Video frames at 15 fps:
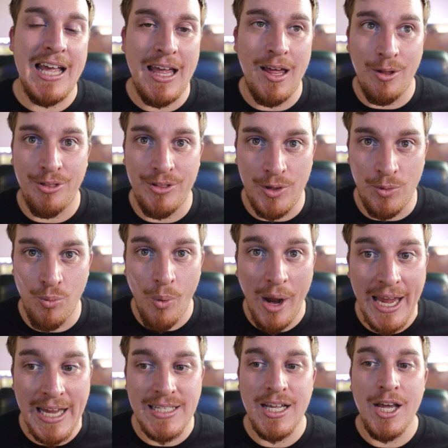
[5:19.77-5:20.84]
a healthy
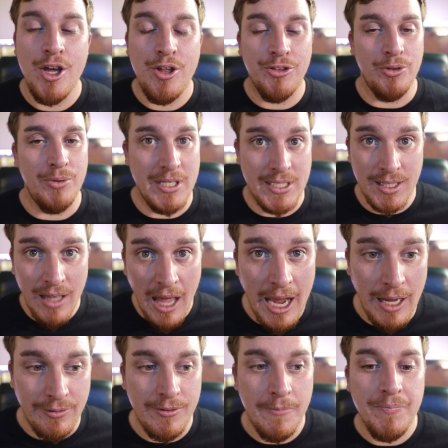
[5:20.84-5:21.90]
weight through its
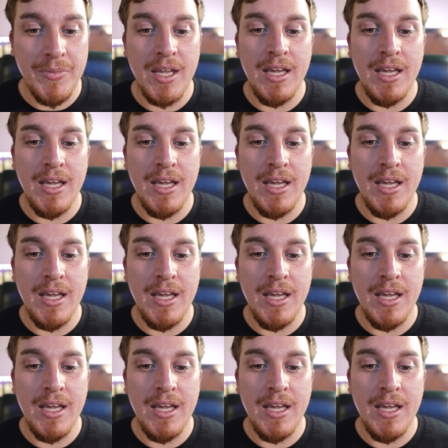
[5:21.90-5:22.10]
life.